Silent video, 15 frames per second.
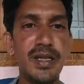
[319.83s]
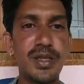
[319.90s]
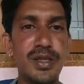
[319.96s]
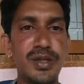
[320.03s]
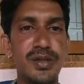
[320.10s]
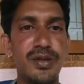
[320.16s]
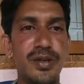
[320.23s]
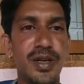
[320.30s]

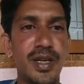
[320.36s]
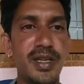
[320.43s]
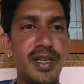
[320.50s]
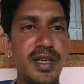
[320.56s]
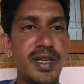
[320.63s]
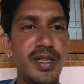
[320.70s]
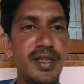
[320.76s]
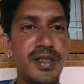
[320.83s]
So right,
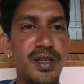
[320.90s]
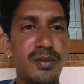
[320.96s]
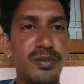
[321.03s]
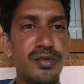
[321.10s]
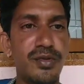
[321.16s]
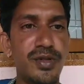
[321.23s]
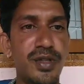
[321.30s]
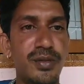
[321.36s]
it is the
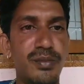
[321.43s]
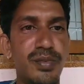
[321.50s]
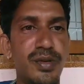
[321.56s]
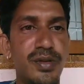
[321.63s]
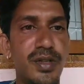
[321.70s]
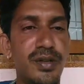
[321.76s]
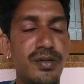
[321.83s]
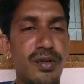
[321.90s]
most
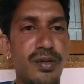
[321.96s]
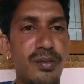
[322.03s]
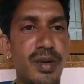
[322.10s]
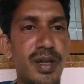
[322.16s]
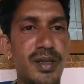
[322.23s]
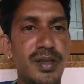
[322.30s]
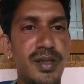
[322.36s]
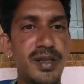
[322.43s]
important
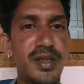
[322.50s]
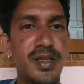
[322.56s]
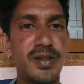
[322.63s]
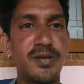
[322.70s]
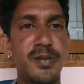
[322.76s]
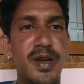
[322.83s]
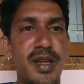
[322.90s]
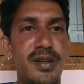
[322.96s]
complexities
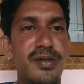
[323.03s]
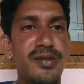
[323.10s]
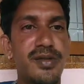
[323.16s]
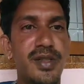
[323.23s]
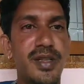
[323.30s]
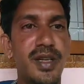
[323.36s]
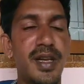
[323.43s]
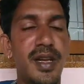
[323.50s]
by
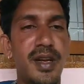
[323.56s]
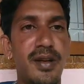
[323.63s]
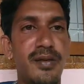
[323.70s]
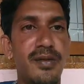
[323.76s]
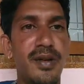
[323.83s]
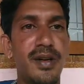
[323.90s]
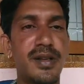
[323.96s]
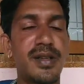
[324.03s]
using in
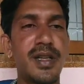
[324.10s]
our